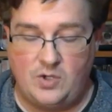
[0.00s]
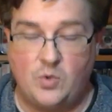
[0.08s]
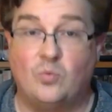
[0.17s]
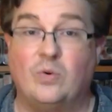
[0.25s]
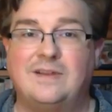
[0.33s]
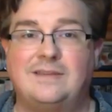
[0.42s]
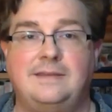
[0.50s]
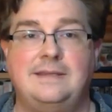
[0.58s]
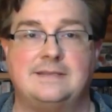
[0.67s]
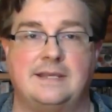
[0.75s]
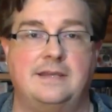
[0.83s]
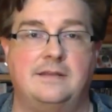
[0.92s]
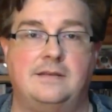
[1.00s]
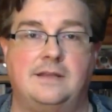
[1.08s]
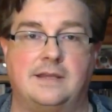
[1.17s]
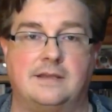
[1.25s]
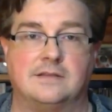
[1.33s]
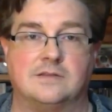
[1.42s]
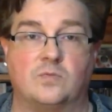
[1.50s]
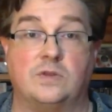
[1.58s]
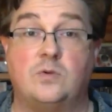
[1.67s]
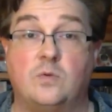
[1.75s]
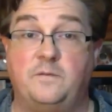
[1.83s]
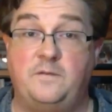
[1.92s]
work these in as really
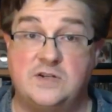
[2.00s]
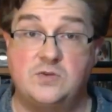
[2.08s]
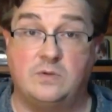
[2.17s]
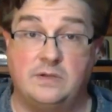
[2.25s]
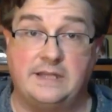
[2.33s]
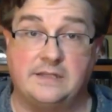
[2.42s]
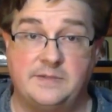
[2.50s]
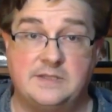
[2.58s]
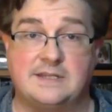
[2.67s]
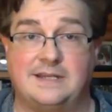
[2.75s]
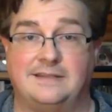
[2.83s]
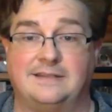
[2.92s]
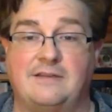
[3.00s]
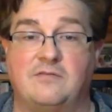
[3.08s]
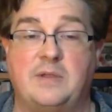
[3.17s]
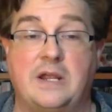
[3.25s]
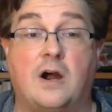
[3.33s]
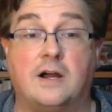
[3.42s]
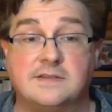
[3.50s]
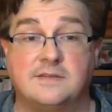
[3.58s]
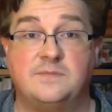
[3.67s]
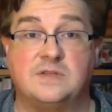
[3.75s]
cool visual elements, and I think that would be awesome.